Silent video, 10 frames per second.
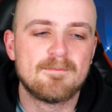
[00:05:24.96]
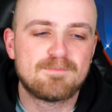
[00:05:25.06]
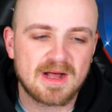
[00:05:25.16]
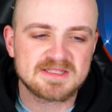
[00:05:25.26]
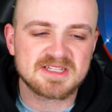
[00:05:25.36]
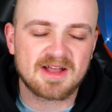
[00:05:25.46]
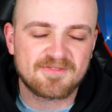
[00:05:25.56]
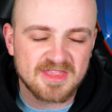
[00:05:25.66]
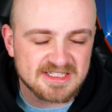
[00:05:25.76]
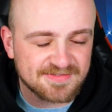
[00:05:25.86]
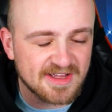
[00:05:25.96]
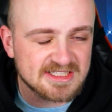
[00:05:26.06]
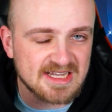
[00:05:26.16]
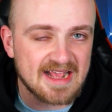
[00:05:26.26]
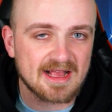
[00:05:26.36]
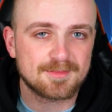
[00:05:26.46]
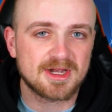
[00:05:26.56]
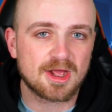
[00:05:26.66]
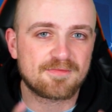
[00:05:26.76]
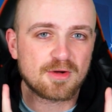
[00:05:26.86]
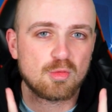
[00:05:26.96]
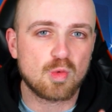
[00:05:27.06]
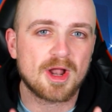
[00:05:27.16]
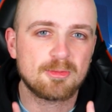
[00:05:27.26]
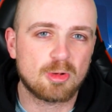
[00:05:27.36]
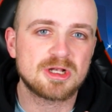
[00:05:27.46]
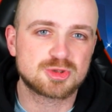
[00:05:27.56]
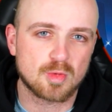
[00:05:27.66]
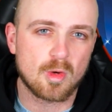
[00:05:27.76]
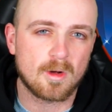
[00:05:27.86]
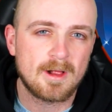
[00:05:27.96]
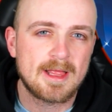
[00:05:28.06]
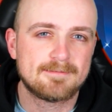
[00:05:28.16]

But for this first leg, I'm going to go for a 1-1 draw